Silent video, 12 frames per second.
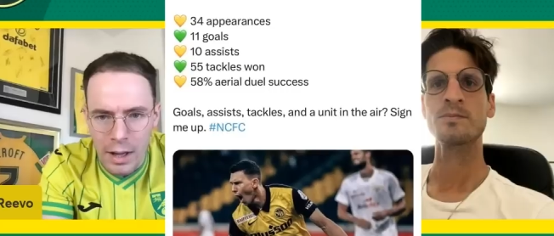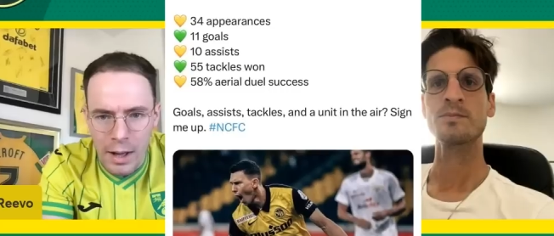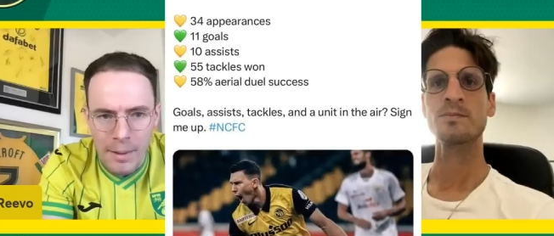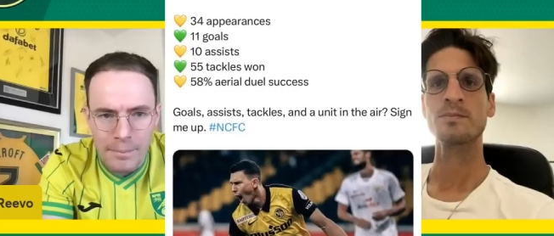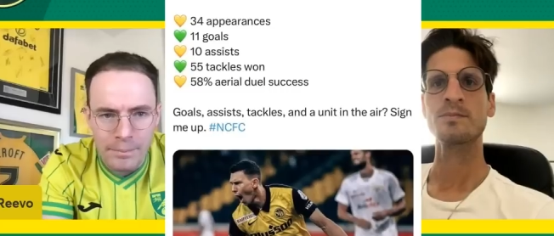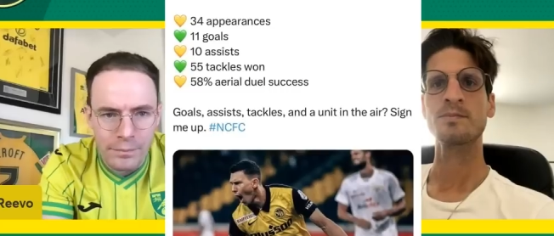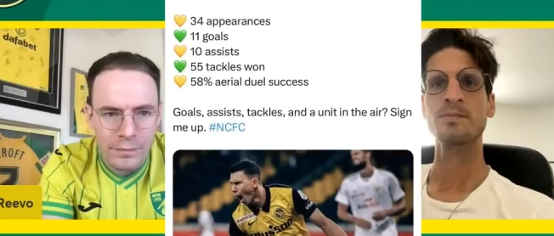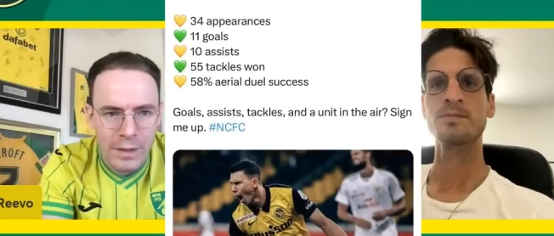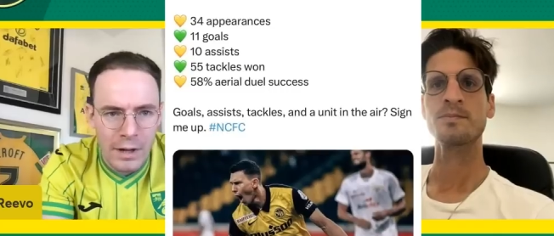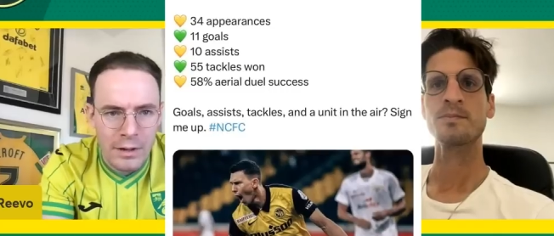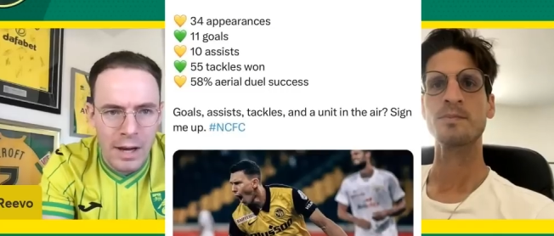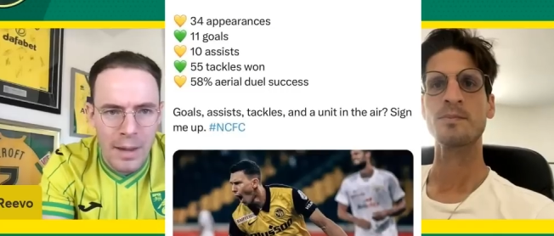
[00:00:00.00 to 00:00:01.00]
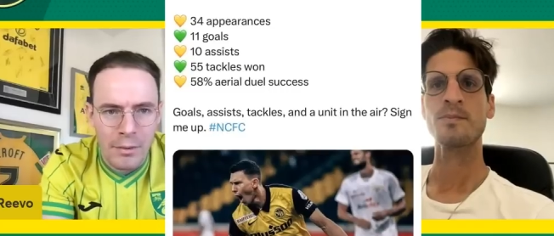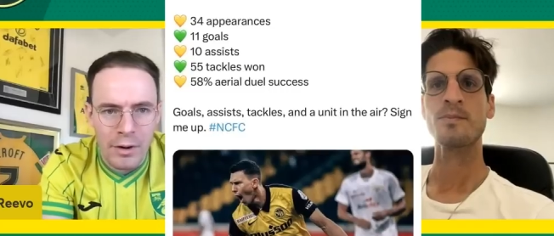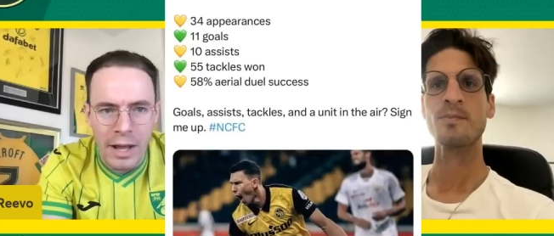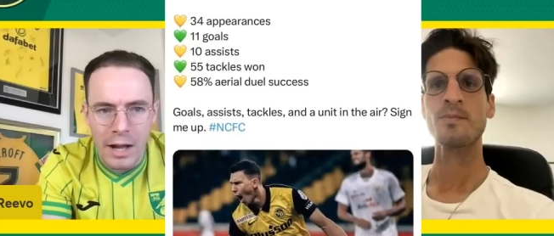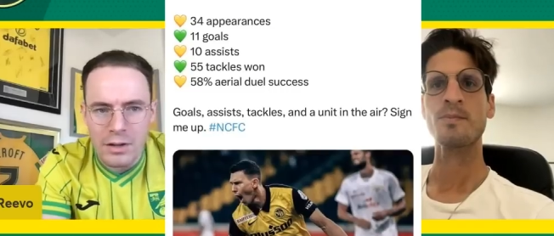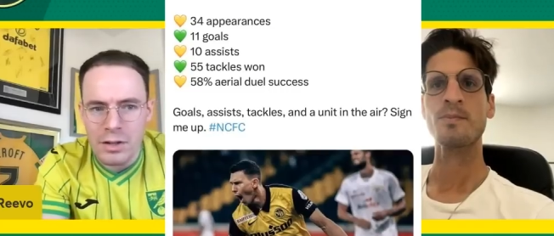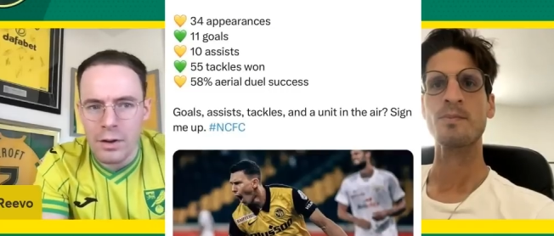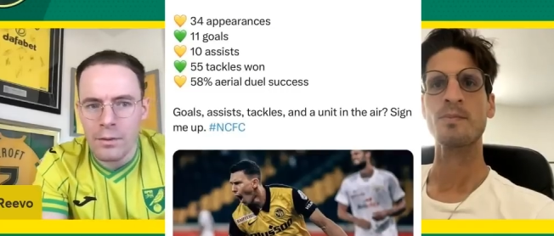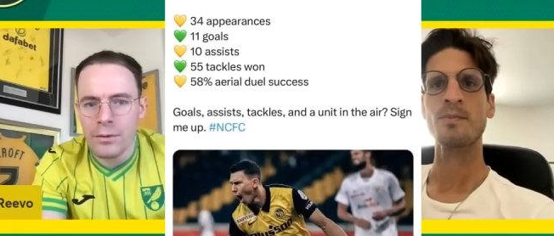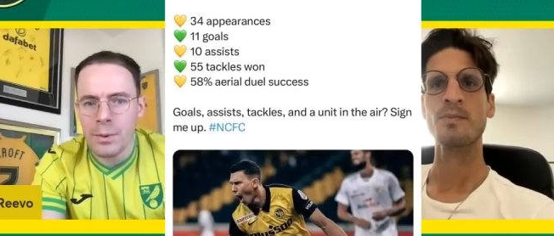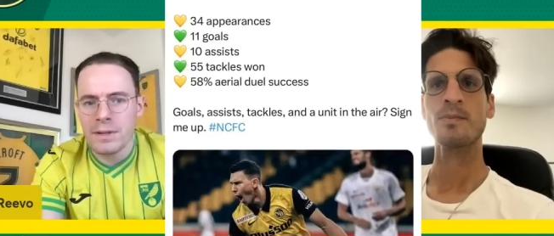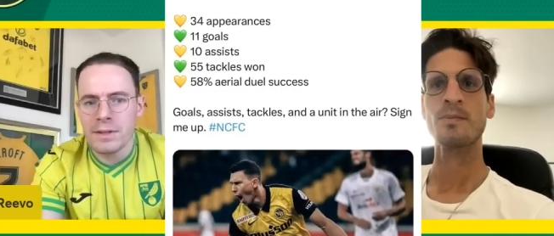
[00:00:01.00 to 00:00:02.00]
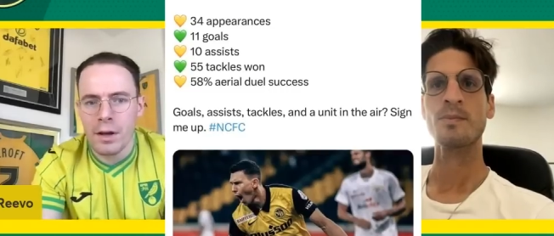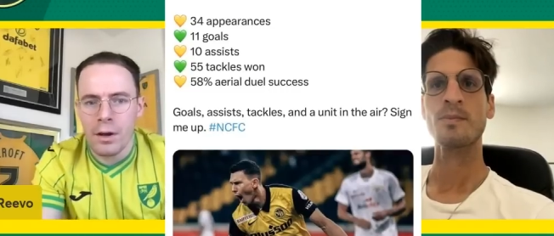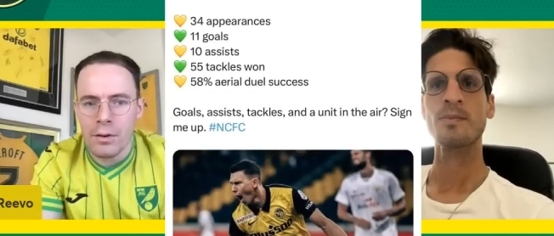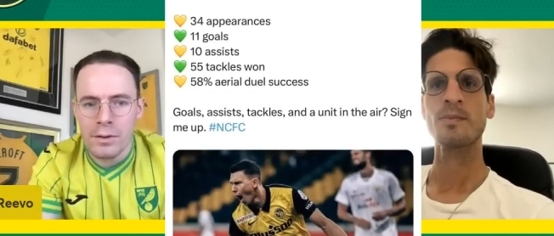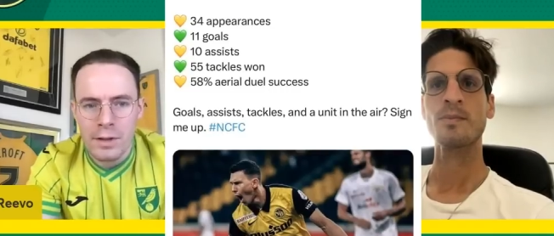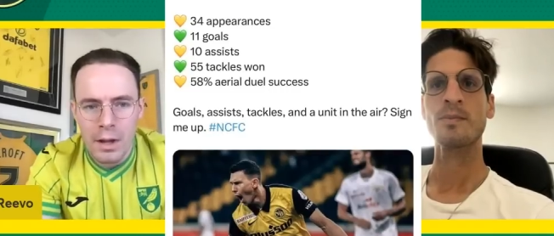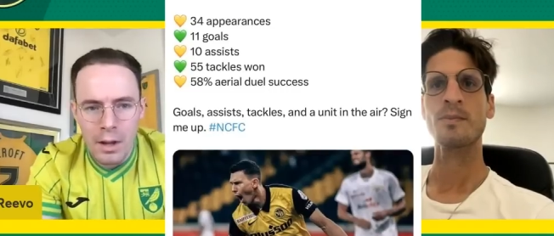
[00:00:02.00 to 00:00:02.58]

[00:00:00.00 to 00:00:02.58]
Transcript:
Speaker 1: um, Daniel Emery actually on Twitter, who's